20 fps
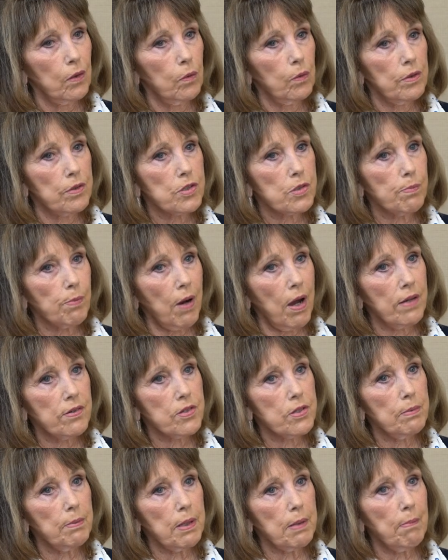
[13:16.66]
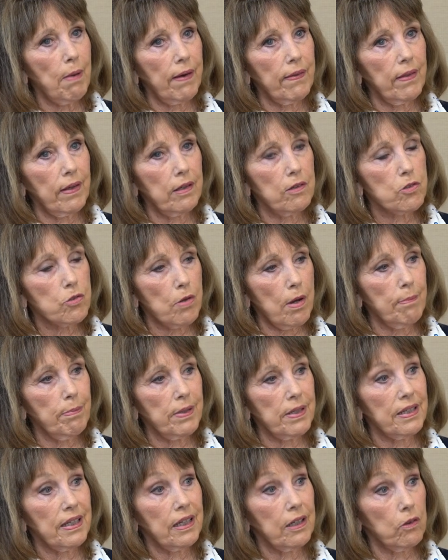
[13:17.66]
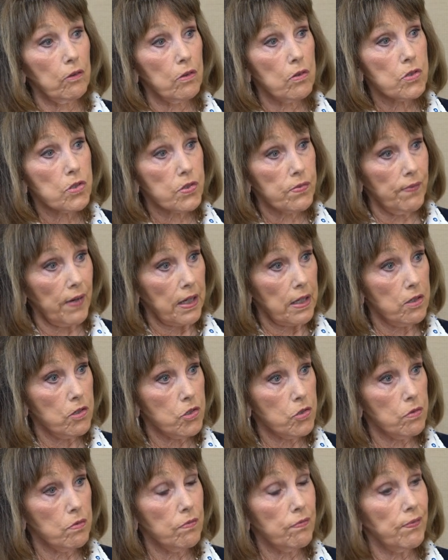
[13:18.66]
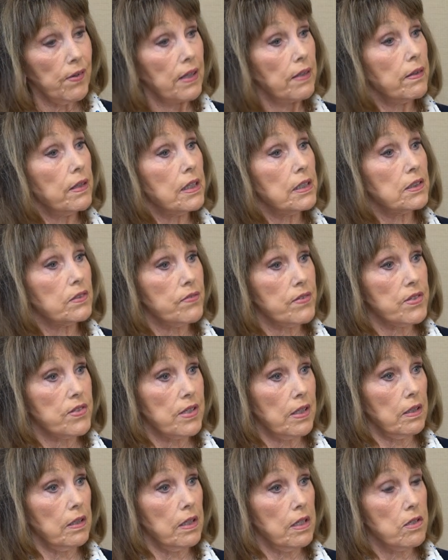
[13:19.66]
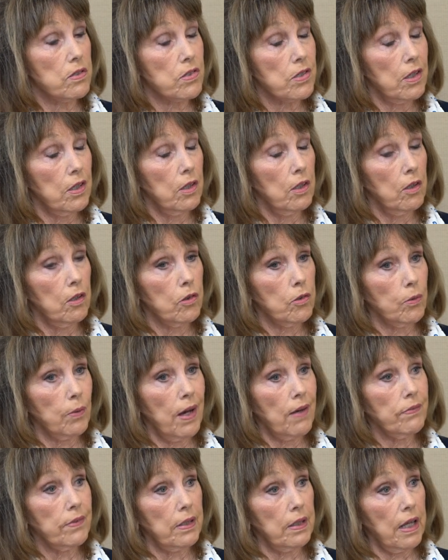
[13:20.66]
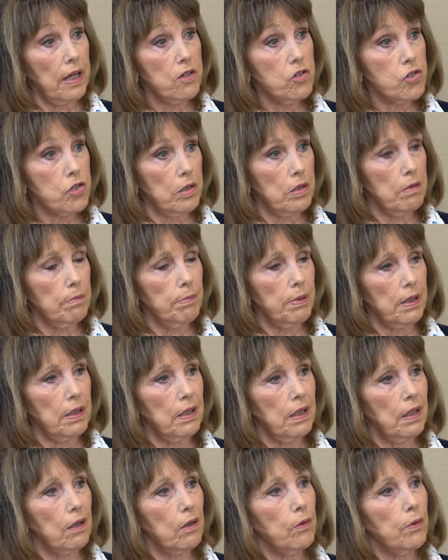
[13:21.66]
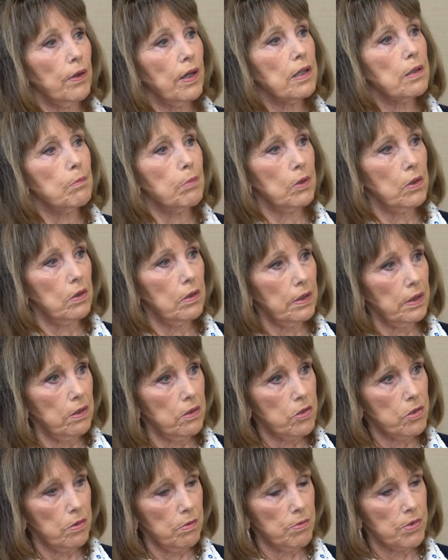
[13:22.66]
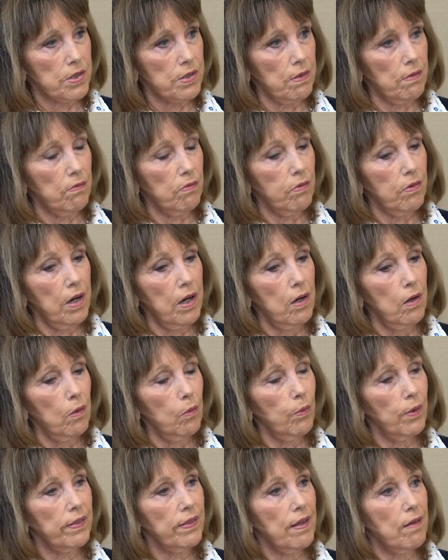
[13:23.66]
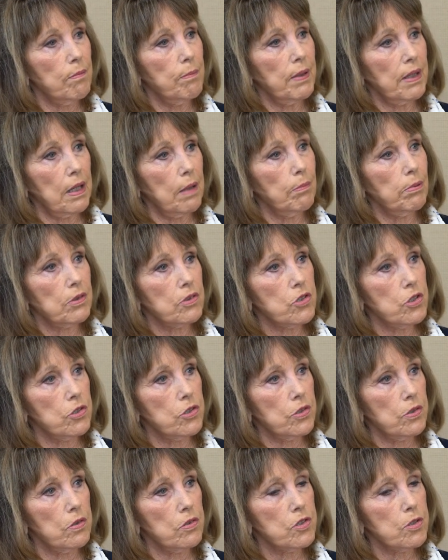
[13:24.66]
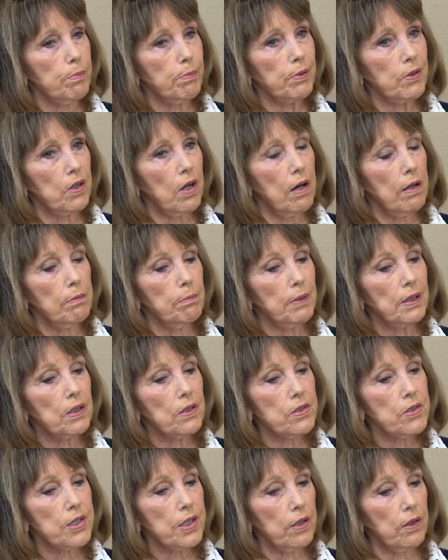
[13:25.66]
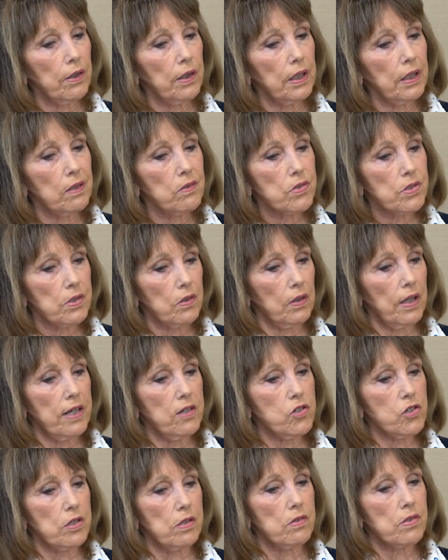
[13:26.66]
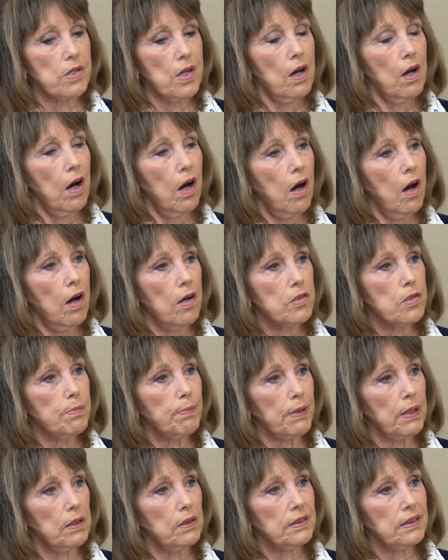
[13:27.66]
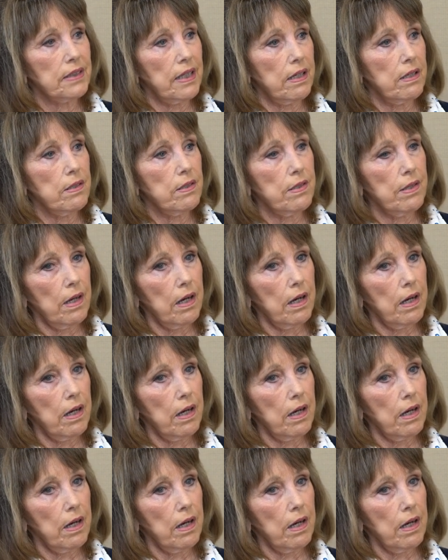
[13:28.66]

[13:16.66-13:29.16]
Well, it was brought to me by the Intrepid Heroes Fund, who fund these facilities throughout the nation. Been incredible in terms of what they've been able to do to put on military installations, hospitals that